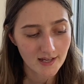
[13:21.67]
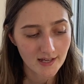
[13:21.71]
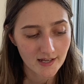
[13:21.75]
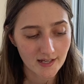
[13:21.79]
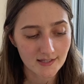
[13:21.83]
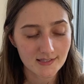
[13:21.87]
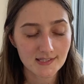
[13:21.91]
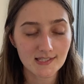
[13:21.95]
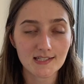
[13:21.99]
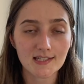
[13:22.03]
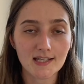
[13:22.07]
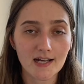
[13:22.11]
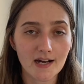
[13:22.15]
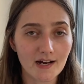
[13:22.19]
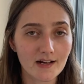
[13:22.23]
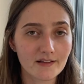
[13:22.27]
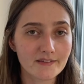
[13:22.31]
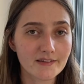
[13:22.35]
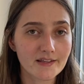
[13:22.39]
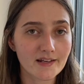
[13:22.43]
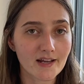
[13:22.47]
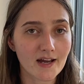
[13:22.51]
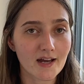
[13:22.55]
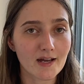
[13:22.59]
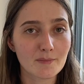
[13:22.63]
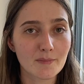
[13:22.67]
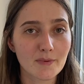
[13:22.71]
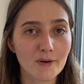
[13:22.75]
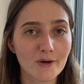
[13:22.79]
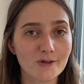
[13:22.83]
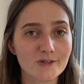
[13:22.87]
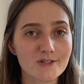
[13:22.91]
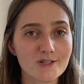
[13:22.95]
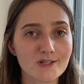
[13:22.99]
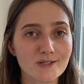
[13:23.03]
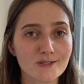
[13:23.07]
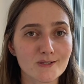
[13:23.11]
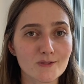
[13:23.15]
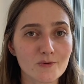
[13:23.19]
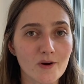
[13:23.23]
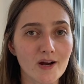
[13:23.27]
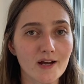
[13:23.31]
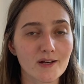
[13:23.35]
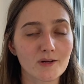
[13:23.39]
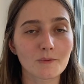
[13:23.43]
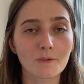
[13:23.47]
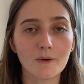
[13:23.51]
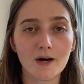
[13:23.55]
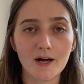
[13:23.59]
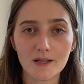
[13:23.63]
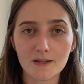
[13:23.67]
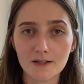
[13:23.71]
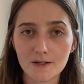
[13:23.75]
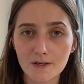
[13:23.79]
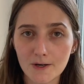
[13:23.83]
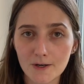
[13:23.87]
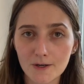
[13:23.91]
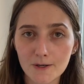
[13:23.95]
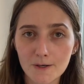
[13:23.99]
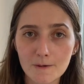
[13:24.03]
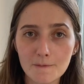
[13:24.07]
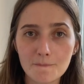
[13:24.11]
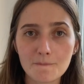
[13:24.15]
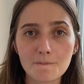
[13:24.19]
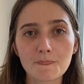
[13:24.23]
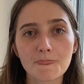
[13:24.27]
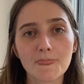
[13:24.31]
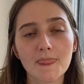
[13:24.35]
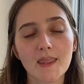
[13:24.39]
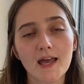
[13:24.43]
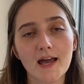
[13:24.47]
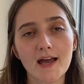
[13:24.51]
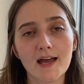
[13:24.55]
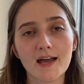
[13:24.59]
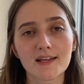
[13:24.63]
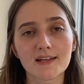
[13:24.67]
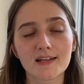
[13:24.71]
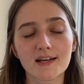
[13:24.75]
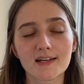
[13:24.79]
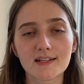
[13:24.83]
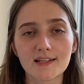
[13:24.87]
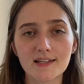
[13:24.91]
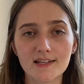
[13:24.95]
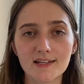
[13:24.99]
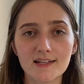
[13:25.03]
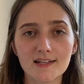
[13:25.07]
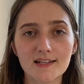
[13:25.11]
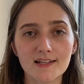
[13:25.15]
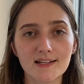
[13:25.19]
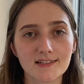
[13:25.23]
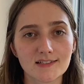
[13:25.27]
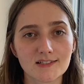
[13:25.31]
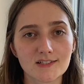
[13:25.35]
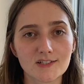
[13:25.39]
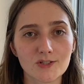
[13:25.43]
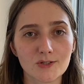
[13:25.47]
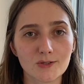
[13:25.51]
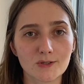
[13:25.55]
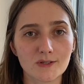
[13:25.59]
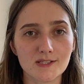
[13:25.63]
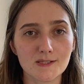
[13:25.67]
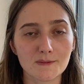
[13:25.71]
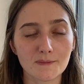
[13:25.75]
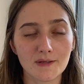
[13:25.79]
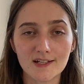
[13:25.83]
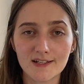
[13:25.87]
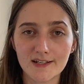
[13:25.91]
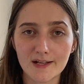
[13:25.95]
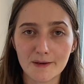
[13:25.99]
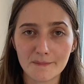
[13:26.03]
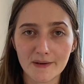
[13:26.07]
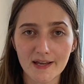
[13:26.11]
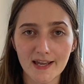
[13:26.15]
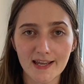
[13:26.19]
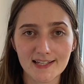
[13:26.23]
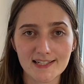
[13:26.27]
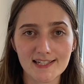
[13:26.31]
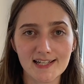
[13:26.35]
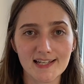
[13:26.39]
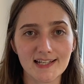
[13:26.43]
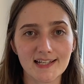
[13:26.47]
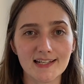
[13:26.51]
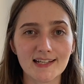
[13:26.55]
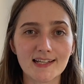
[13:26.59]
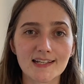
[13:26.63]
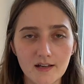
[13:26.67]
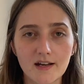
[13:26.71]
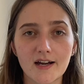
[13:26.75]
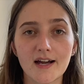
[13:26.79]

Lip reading: It's a yarn that I purchased quite a while ago, and I knit it into a sweater number 18.